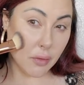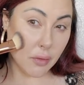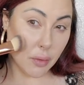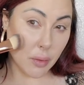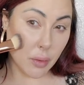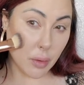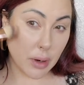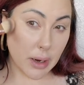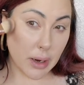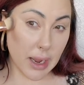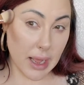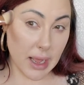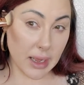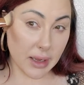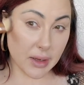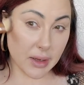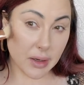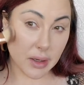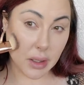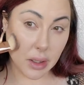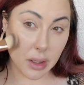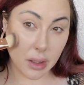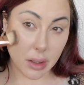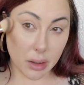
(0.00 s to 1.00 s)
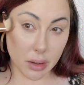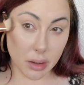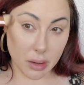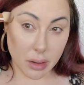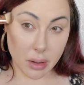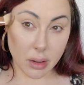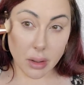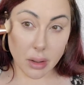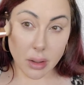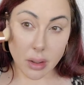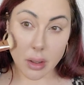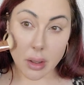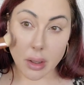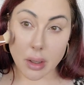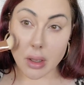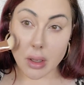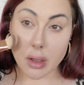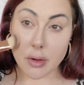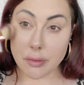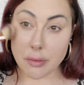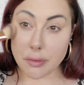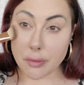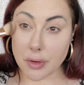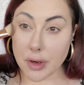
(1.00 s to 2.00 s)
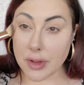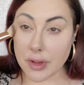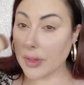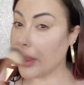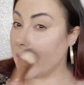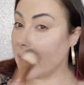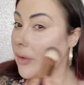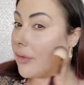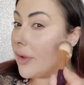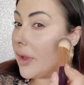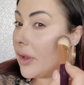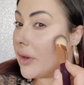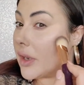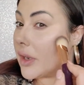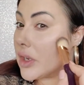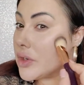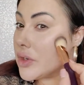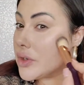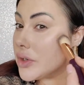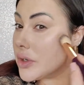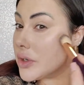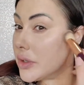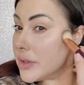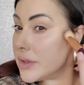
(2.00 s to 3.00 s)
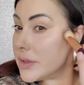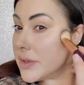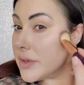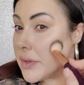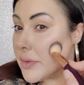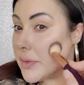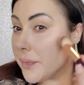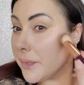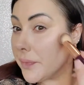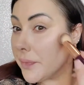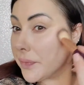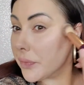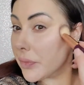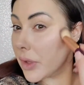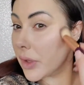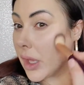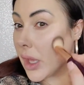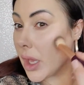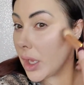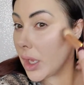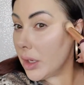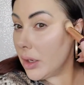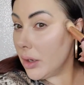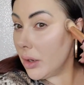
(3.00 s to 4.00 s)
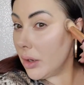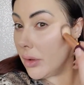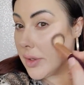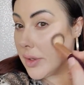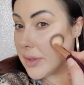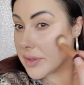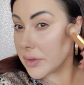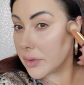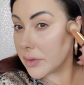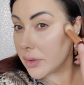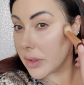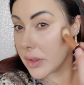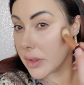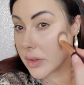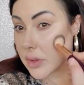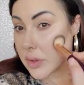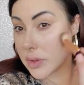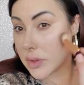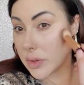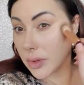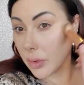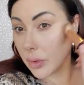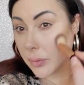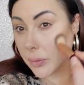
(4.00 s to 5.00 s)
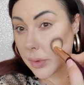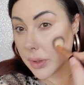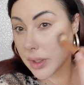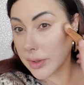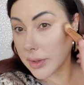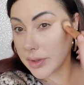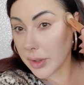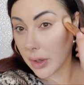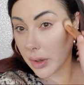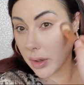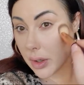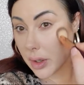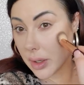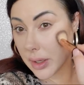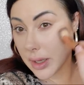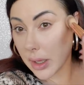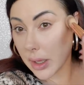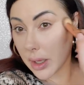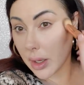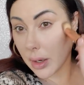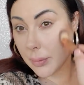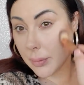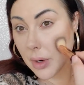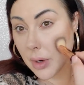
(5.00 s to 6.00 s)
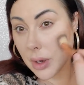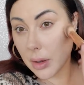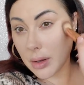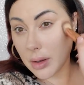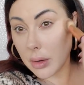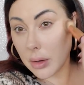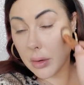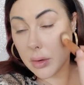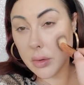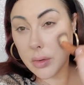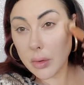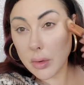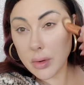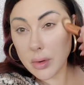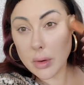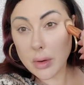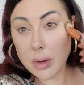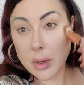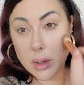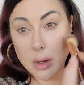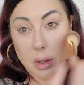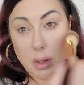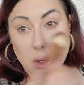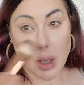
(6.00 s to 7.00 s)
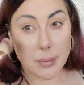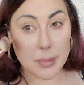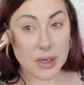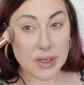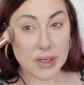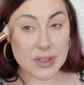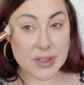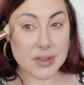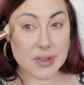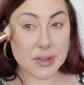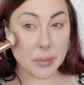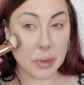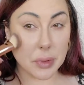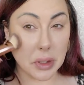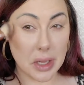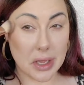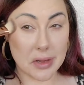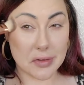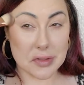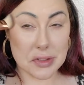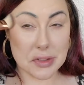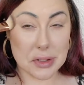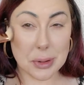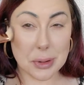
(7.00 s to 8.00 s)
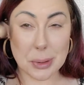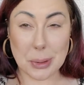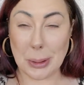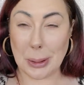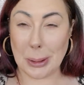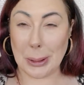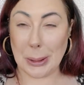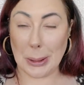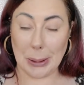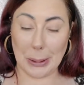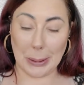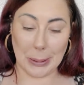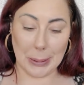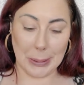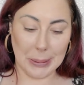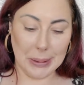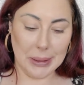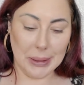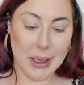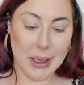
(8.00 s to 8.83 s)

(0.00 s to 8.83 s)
for acne-friendly foundations. Okay, I know this looks really dark on camera. I mean, it does in real life too, but